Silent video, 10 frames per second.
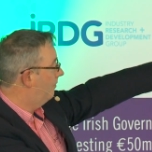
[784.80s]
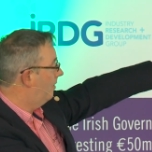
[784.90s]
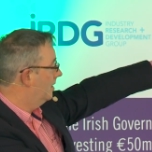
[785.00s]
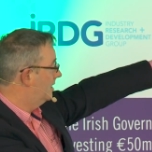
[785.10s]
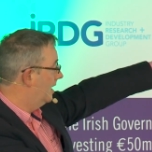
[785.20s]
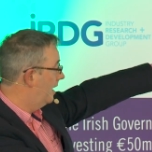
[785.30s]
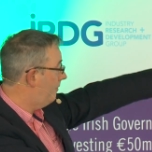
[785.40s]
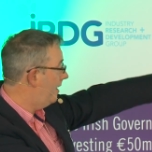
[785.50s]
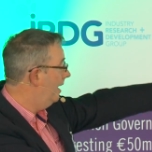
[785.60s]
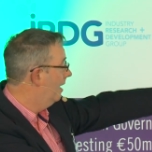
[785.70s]
for
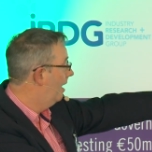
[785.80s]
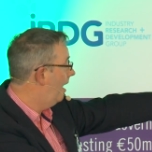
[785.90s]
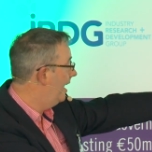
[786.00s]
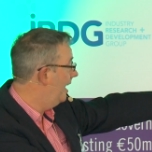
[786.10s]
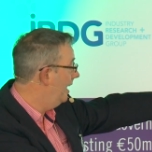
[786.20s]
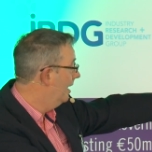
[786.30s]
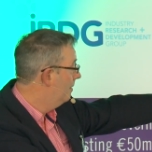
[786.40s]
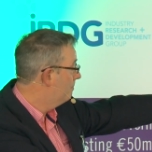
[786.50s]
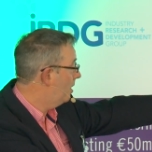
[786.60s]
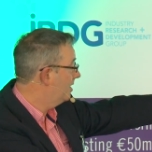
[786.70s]
delivery, i.e.
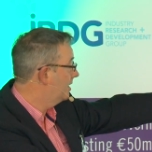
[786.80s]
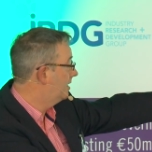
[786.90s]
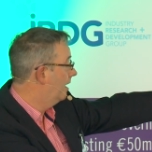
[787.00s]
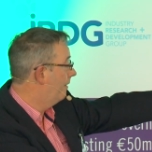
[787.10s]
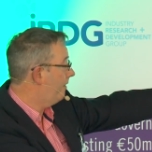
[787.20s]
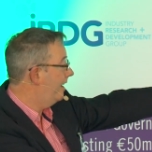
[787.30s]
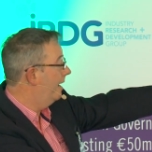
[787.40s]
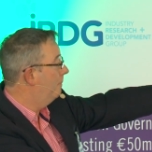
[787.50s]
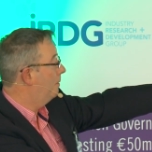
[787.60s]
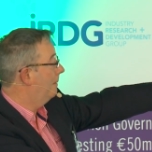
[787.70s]
project delivery
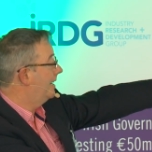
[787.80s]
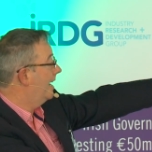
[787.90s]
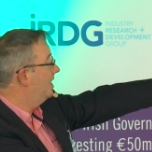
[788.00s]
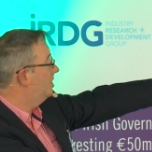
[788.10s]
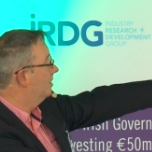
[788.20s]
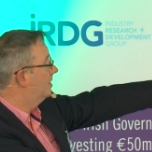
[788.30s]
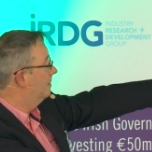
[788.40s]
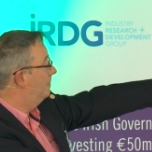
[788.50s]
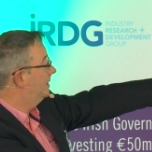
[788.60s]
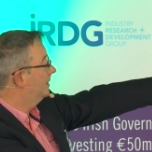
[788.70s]
implementation to the
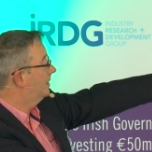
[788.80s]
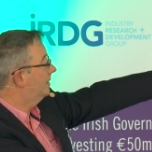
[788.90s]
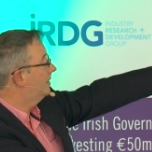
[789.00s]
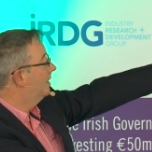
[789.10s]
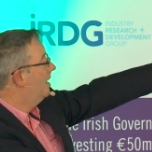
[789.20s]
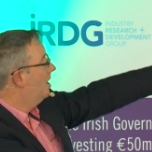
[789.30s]
businesses,